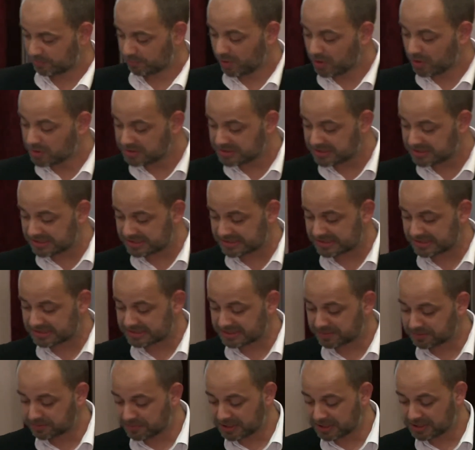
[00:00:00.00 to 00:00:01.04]
processes
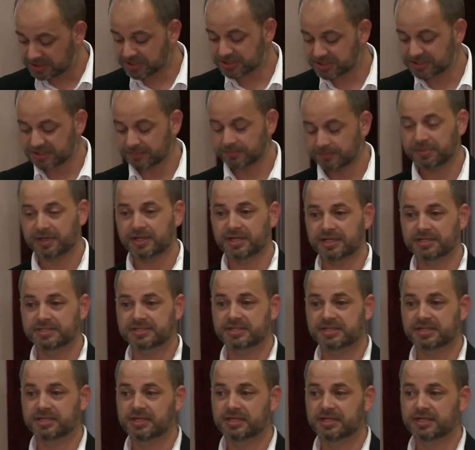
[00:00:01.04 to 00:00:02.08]
and measures in
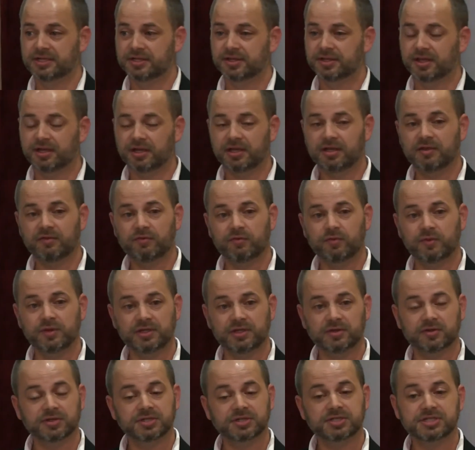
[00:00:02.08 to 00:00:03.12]
place that if
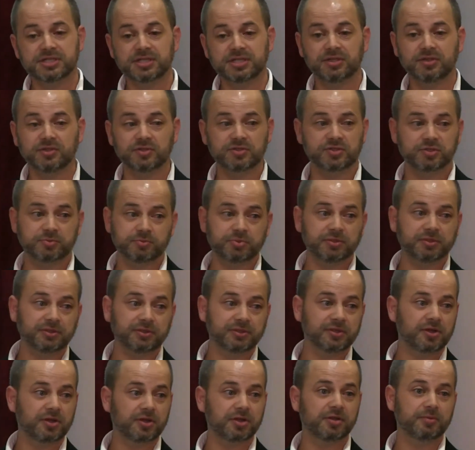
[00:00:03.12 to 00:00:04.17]
we continue to
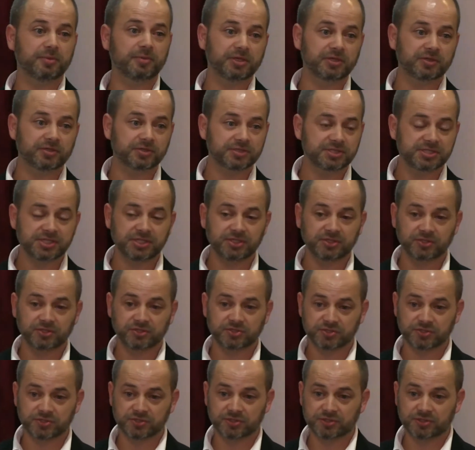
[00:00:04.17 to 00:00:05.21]
build on them and
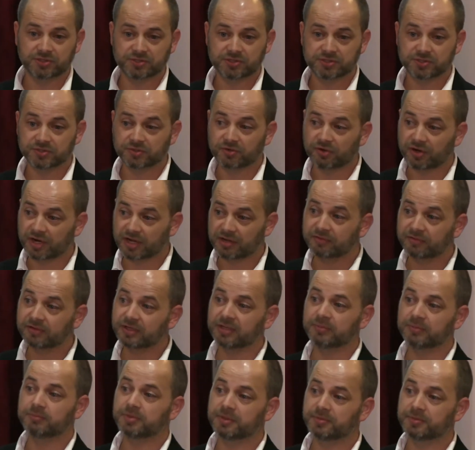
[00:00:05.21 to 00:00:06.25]
continue to drive
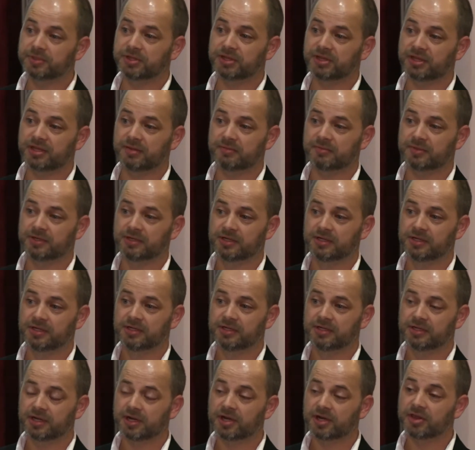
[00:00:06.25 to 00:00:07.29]
and implement them,
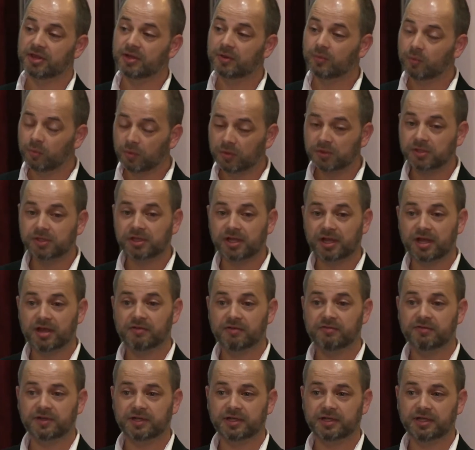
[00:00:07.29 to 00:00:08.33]
I think we'll
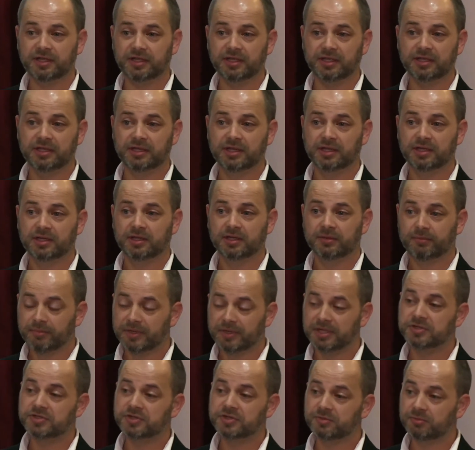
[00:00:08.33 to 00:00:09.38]
have a
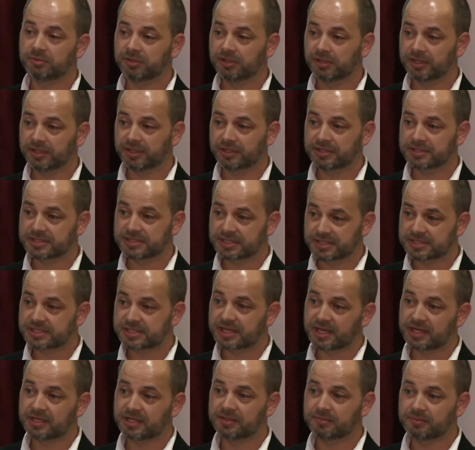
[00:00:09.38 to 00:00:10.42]
measurable and a
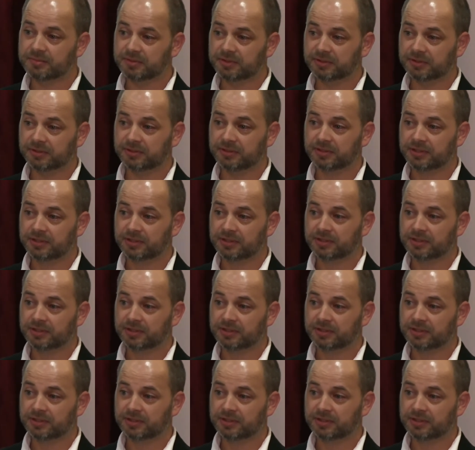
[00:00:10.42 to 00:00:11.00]
sustainable